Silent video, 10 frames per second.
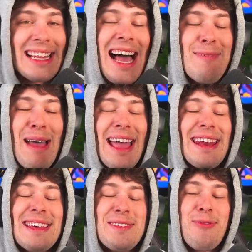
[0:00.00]
gonna lie,
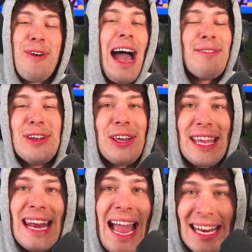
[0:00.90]
man. The 5-0
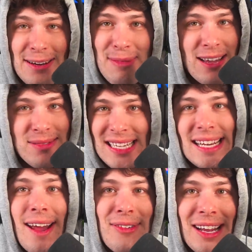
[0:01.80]
United memes can
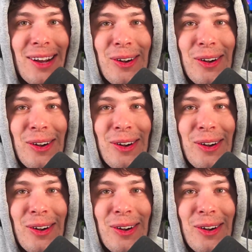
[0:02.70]
never get